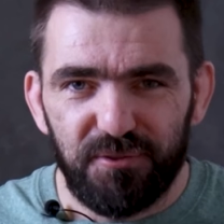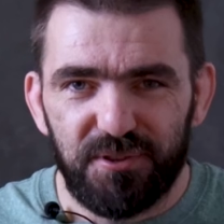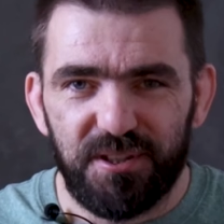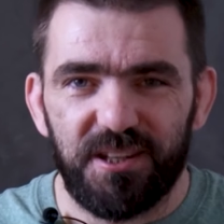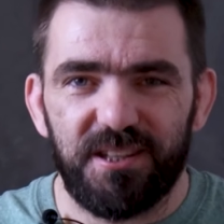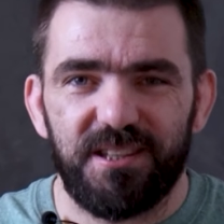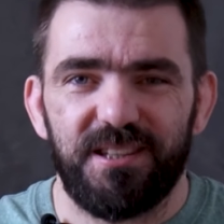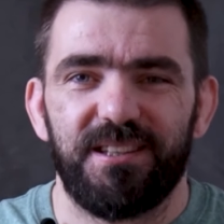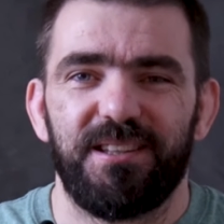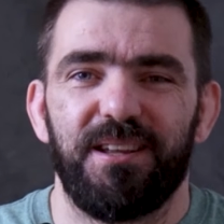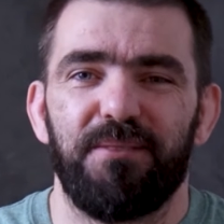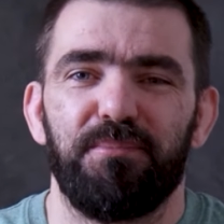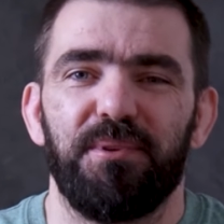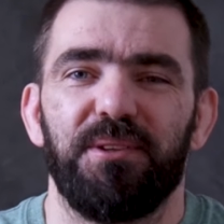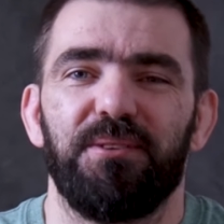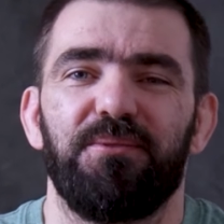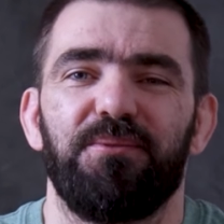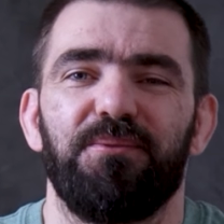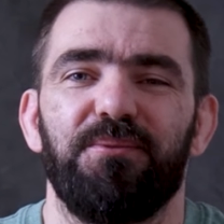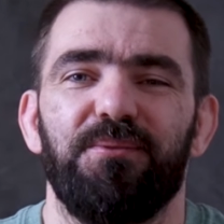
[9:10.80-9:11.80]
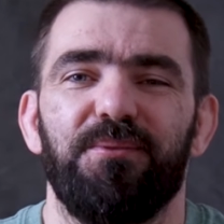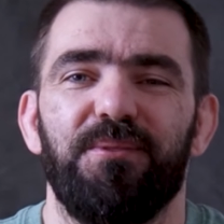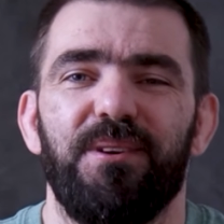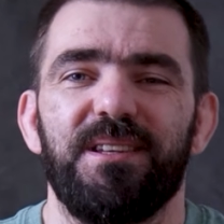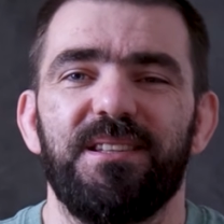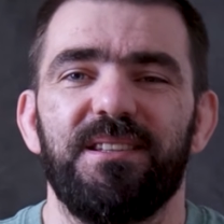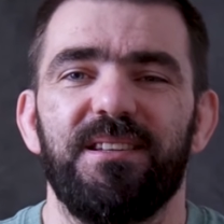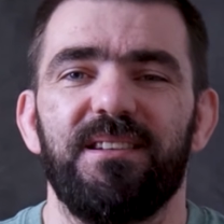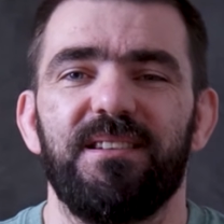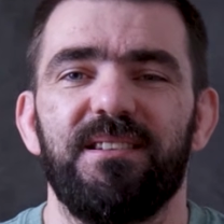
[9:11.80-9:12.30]
This was the recipe for
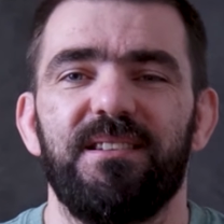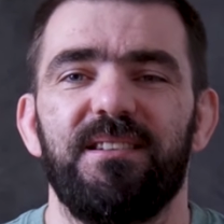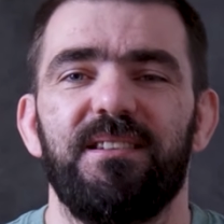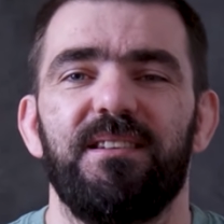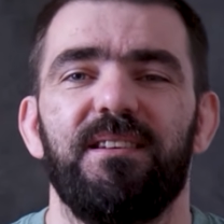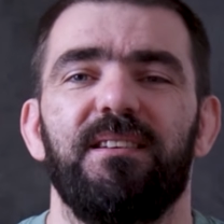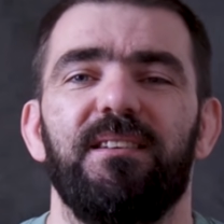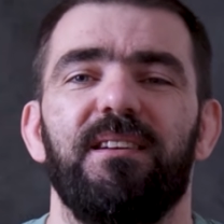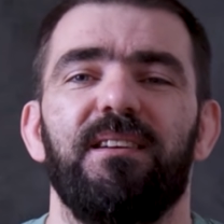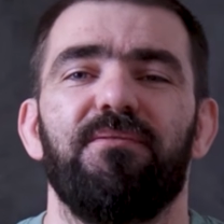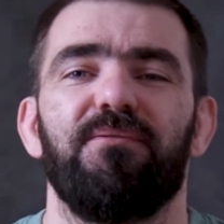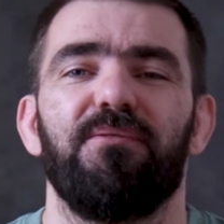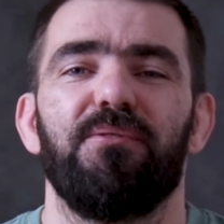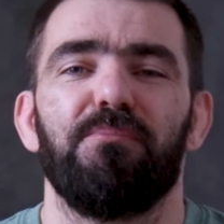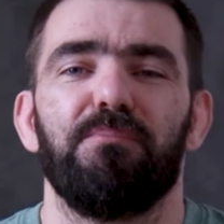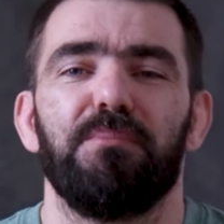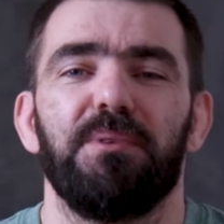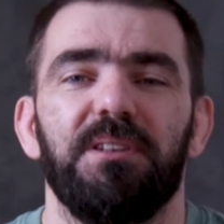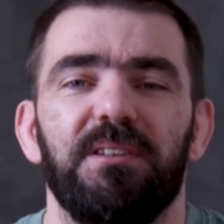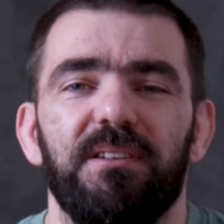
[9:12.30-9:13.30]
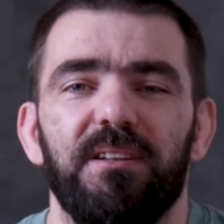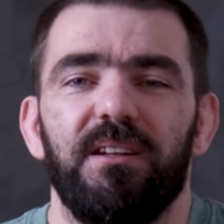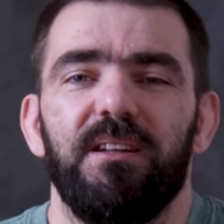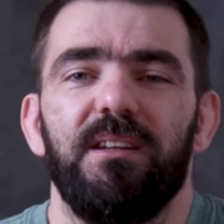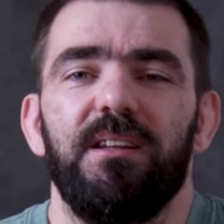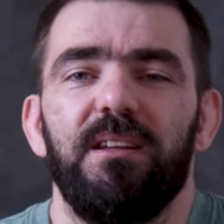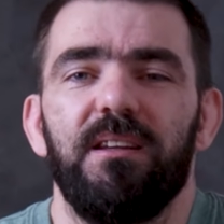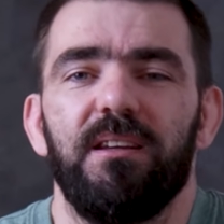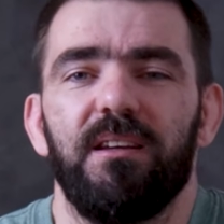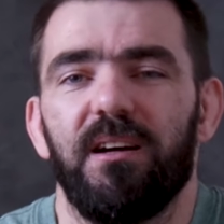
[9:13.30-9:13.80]
today. I'll see
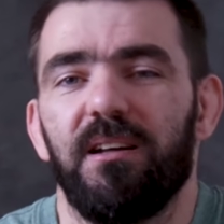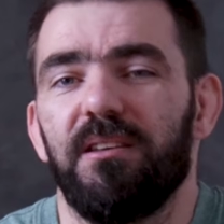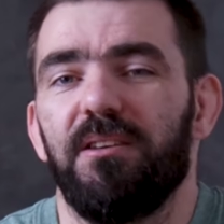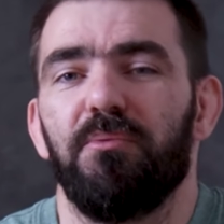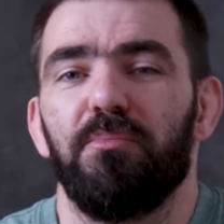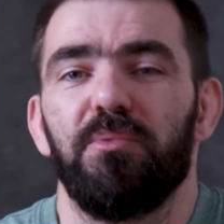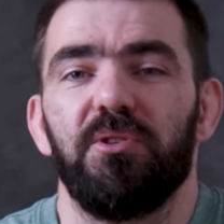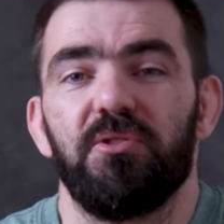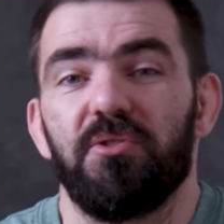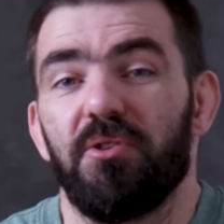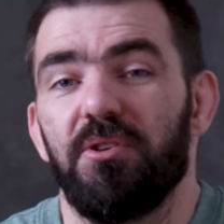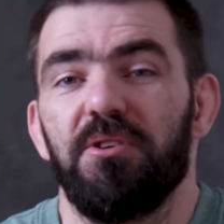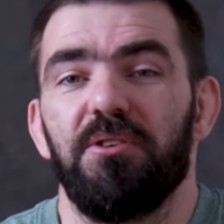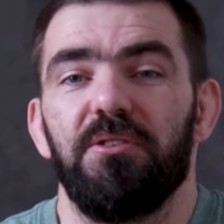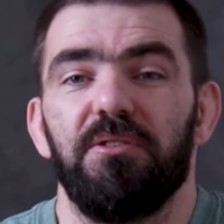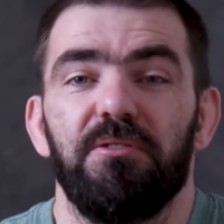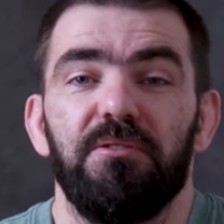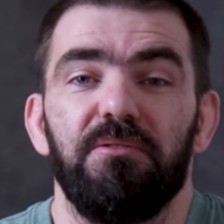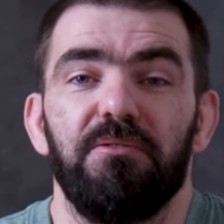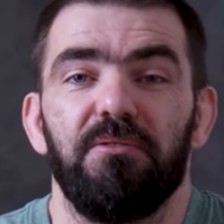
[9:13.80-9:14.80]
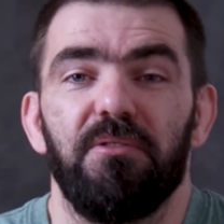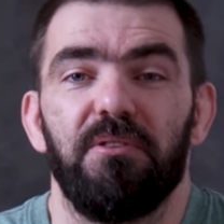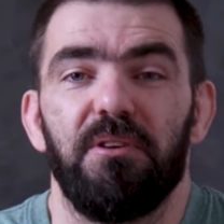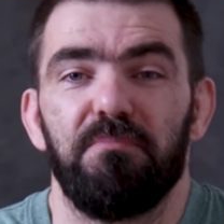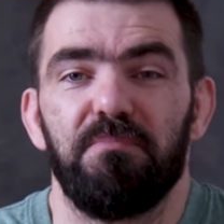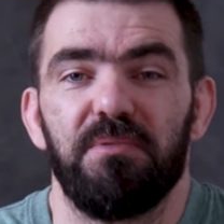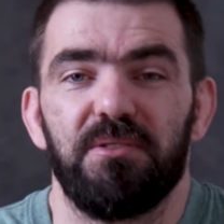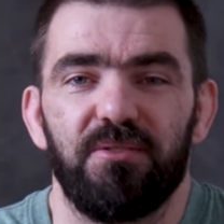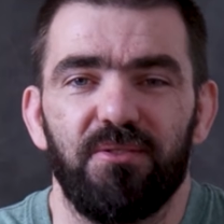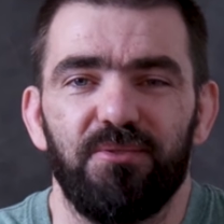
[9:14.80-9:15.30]
you as usual in the
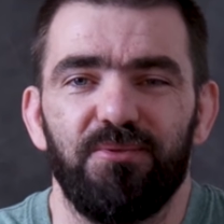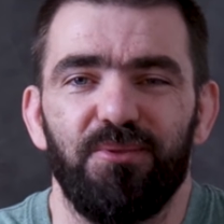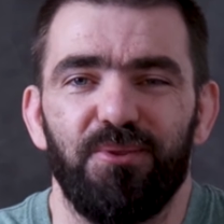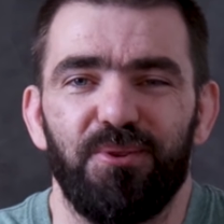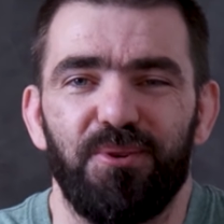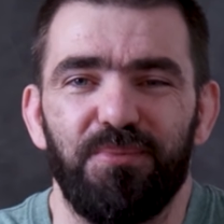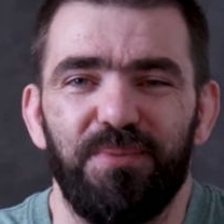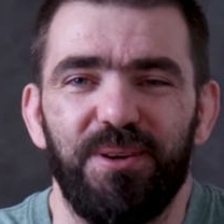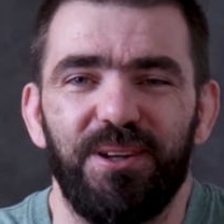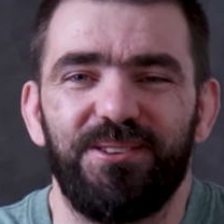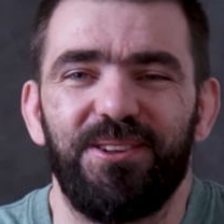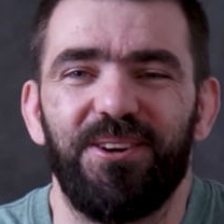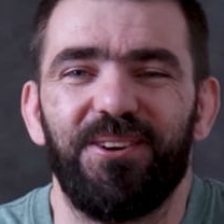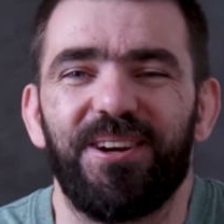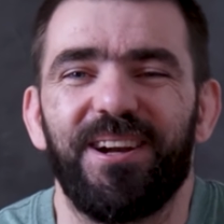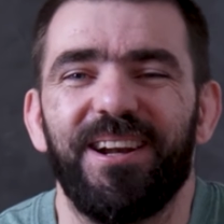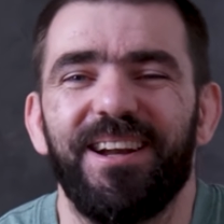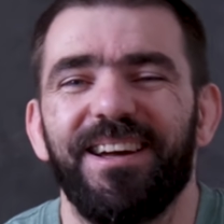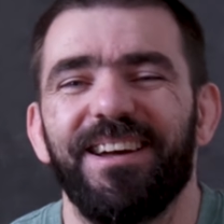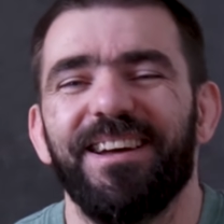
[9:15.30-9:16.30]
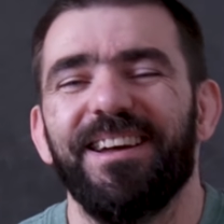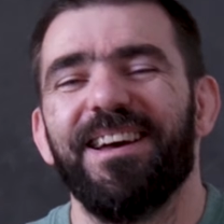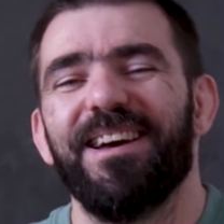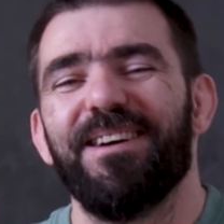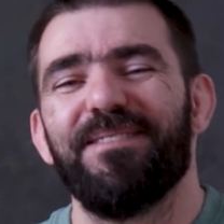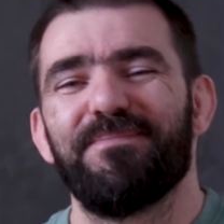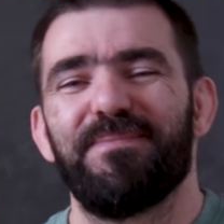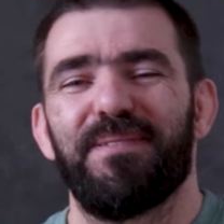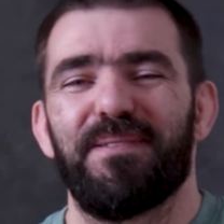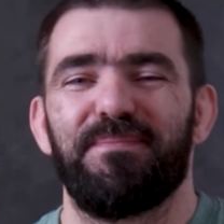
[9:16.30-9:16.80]
next episode.
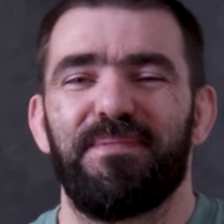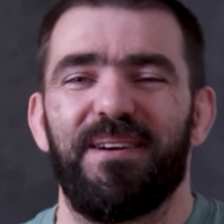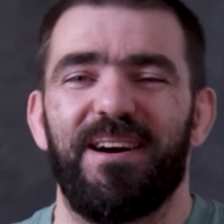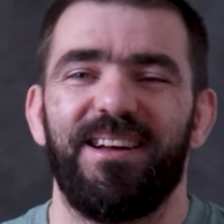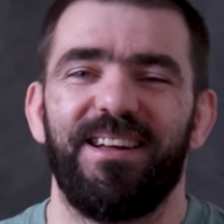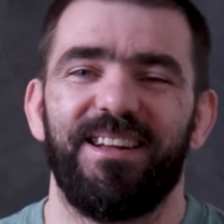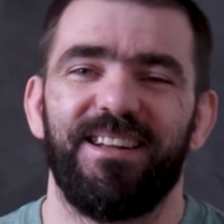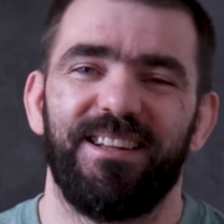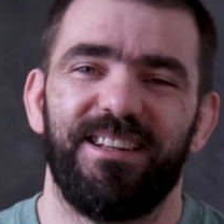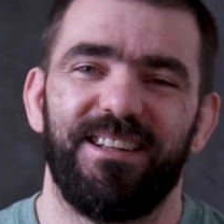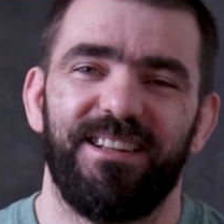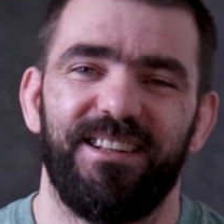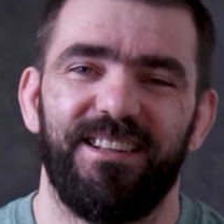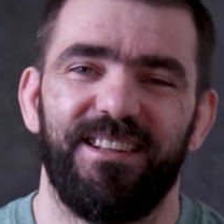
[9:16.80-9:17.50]
Bye bye.